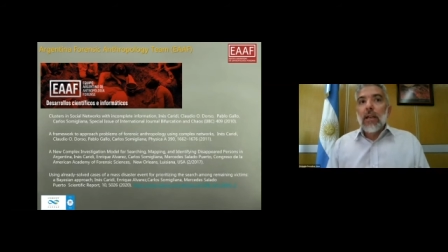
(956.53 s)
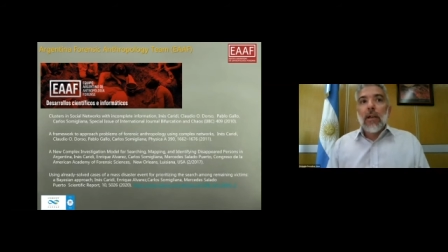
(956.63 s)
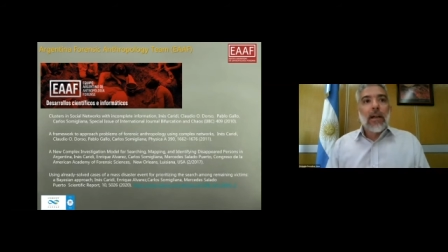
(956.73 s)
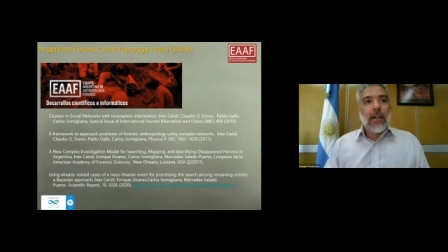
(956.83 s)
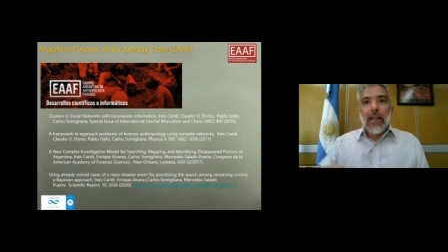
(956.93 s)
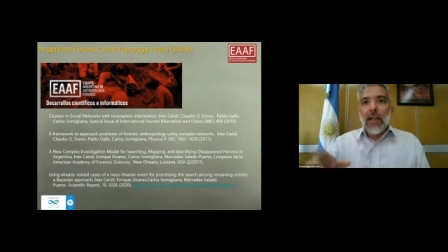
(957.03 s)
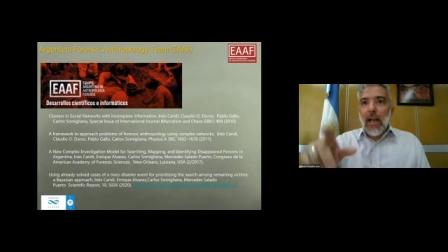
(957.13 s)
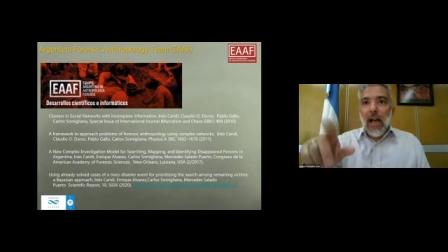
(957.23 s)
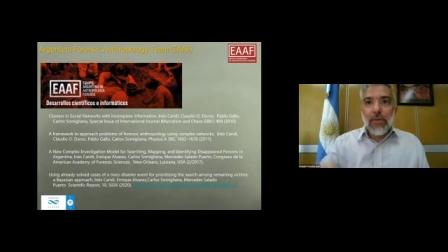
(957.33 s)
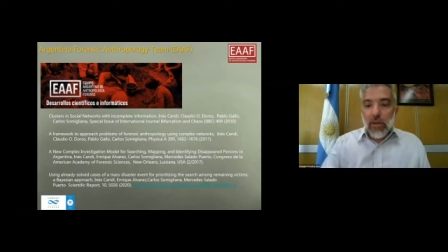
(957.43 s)
Uh, here
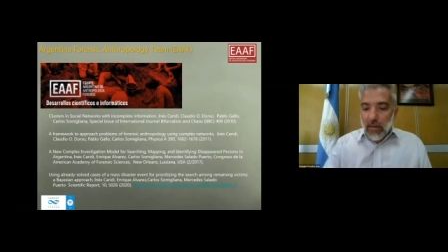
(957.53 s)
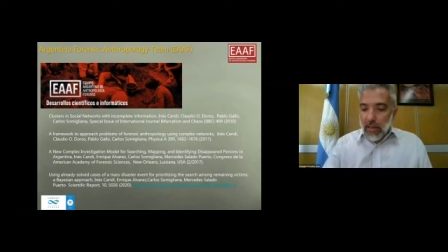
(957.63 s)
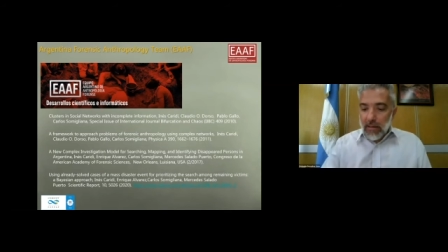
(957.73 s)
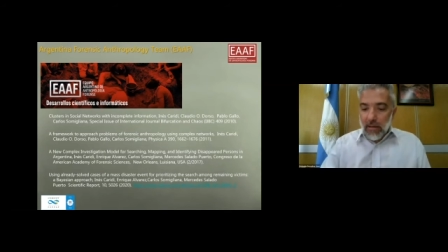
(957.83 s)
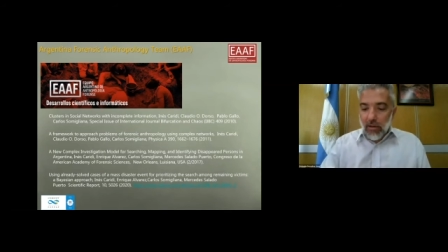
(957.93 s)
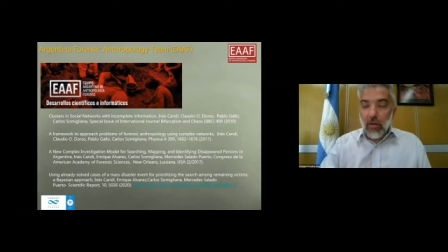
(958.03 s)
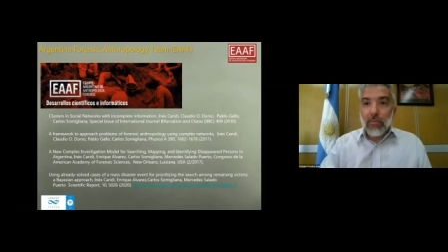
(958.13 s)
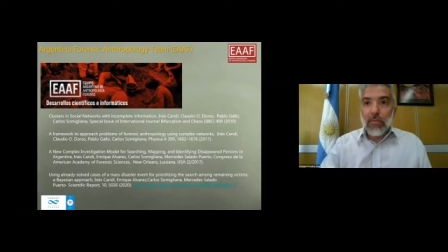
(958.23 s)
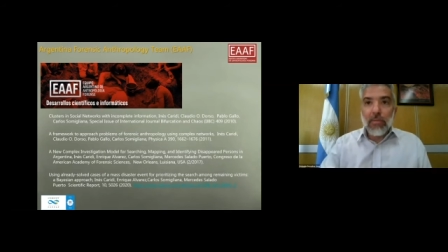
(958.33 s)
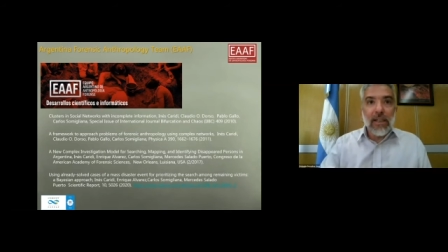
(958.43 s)
I have listed
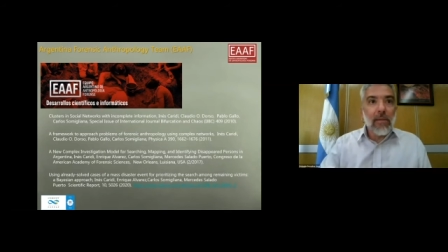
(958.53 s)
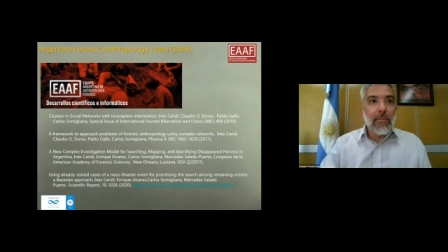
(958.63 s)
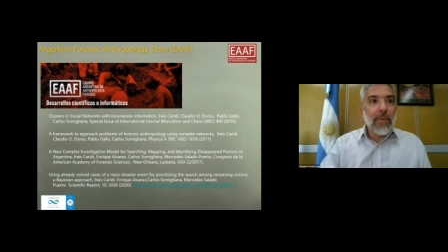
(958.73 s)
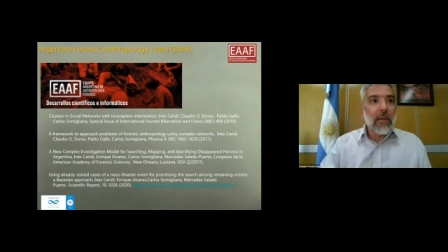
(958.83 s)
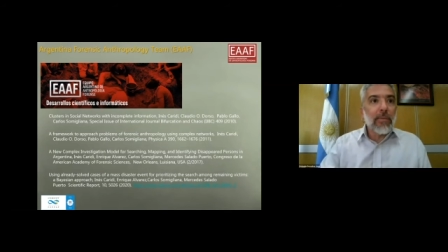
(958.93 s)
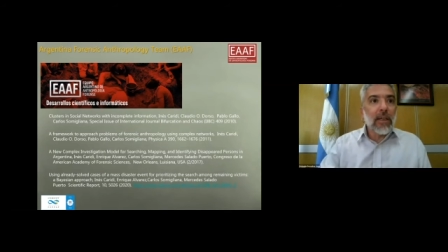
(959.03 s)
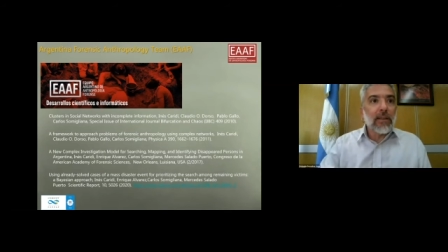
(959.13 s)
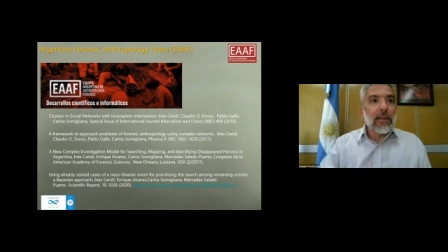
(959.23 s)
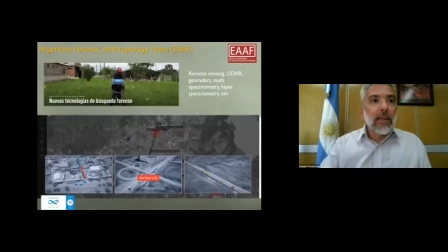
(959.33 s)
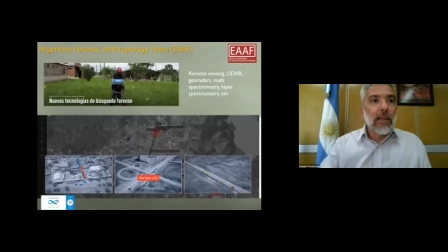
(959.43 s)
some recent
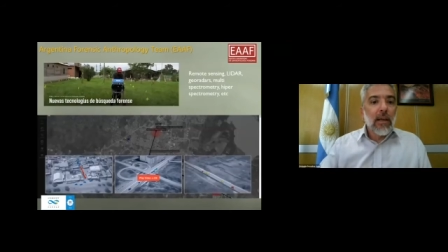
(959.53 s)
papers